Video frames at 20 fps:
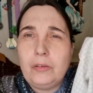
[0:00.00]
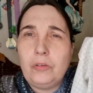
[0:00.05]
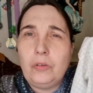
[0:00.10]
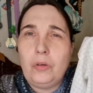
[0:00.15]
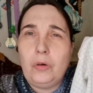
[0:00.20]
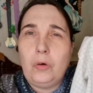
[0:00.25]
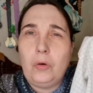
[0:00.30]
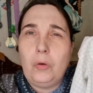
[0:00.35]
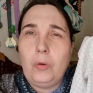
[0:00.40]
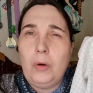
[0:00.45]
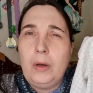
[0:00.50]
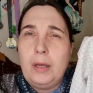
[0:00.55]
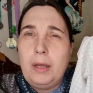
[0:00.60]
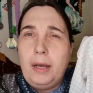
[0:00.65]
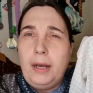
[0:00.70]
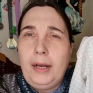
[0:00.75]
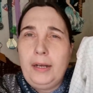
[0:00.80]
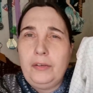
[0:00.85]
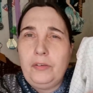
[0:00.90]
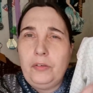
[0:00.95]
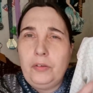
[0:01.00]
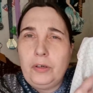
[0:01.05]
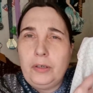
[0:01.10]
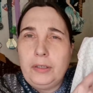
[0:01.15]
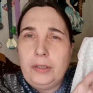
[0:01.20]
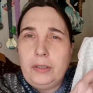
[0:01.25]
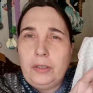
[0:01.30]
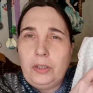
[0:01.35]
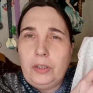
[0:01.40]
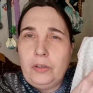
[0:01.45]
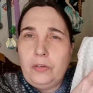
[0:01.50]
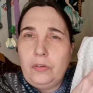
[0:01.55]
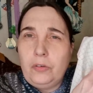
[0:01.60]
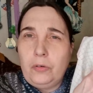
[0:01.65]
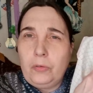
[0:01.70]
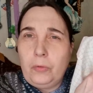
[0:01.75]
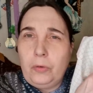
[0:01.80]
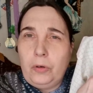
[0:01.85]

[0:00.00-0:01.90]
so I started just